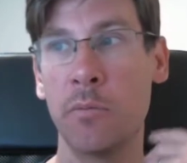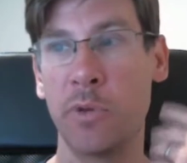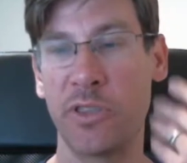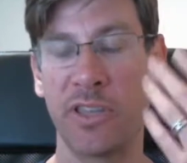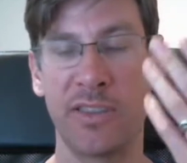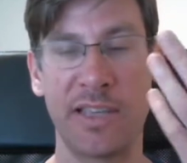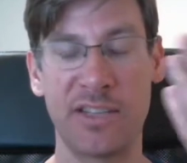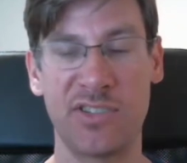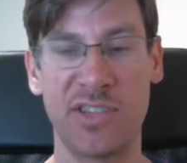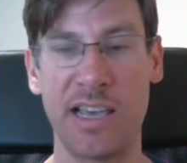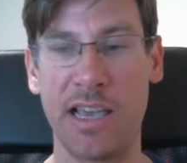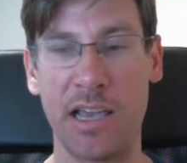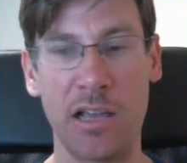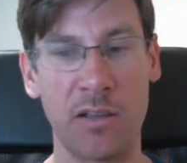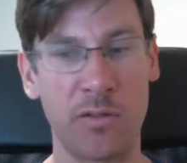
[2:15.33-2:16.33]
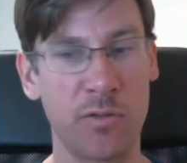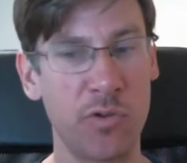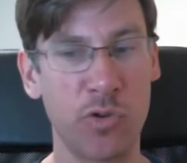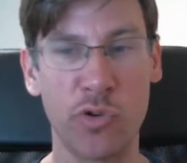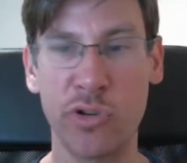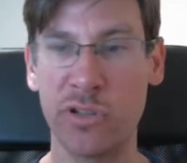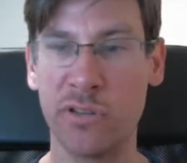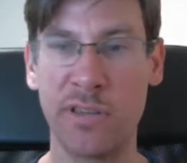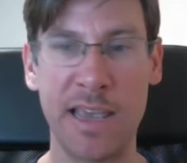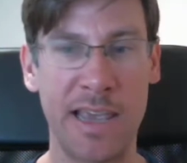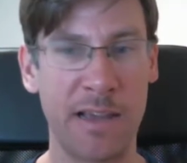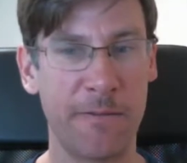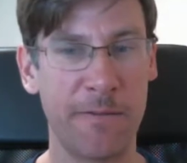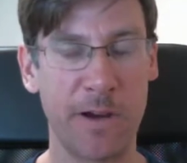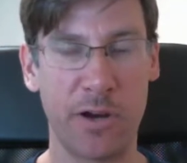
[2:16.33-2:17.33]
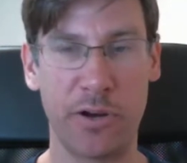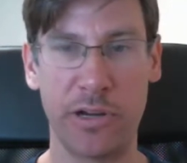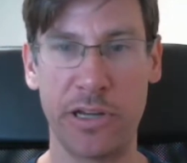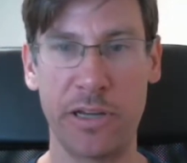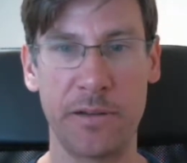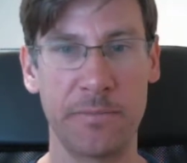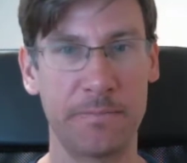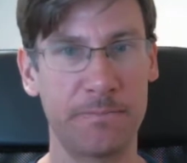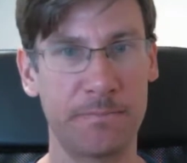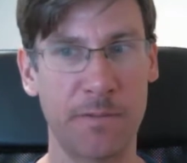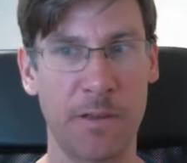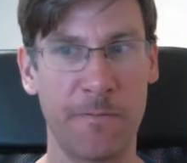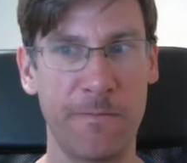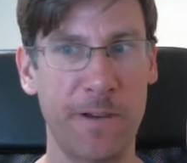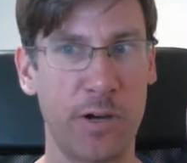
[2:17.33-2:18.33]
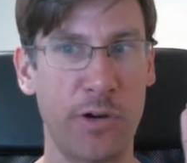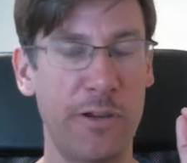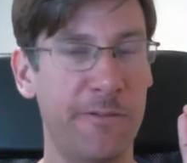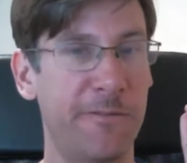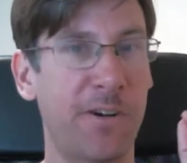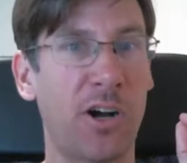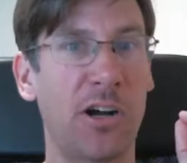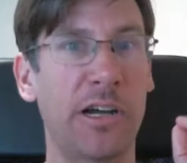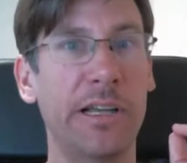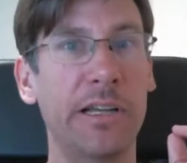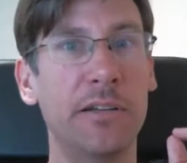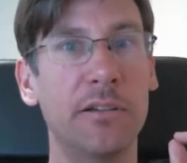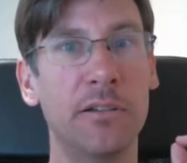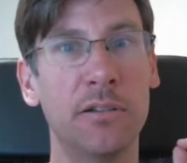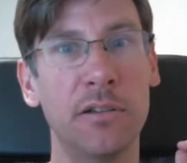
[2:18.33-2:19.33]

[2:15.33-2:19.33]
but then they say you could take a very fine